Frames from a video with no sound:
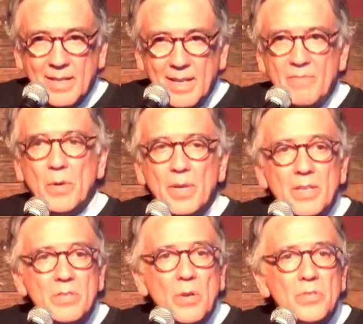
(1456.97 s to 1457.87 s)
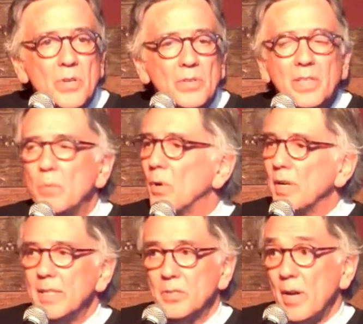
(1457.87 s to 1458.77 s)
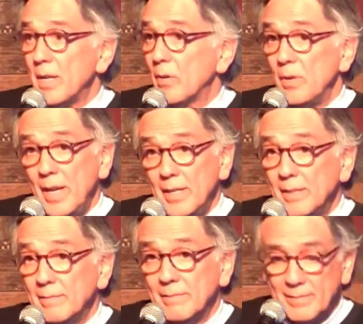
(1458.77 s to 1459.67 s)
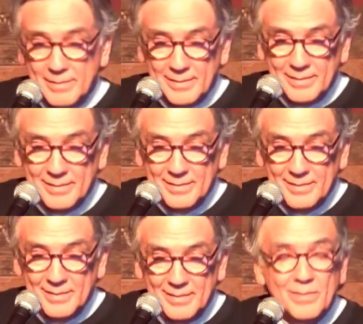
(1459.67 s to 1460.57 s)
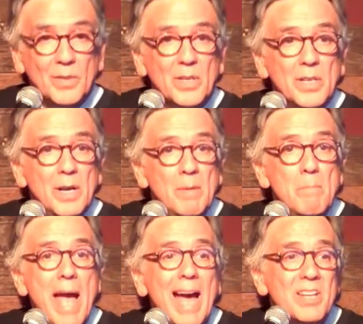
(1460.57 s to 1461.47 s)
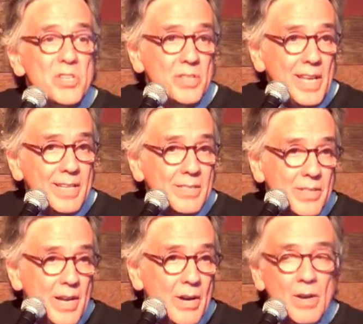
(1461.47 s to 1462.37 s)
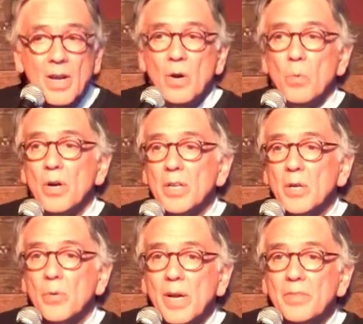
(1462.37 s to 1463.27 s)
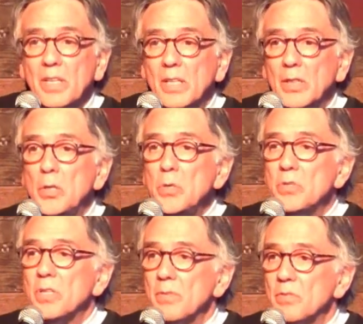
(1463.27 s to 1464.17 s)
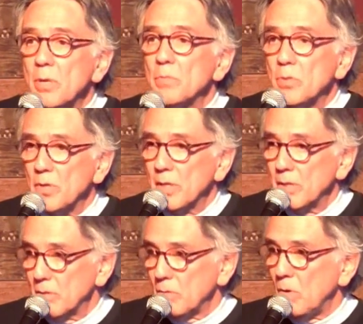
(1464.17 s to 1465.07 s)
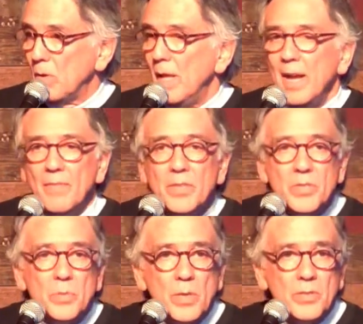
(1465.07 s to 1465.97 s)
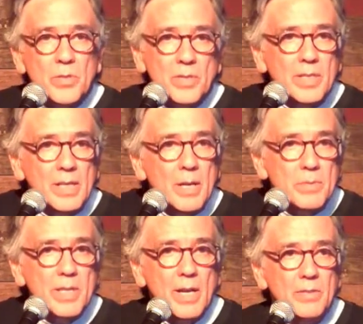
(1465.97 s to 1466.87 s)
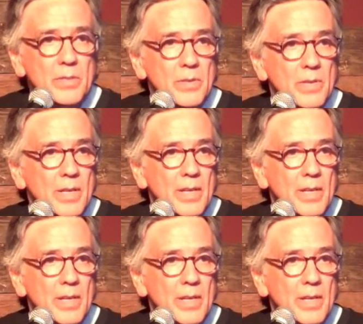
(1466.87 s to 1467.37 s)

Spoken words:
If there is no certainty, we're going to try to create it. We're going to imagine that it's there. We're going to create the illusion of some sort of control. And this is what certainty comes down to.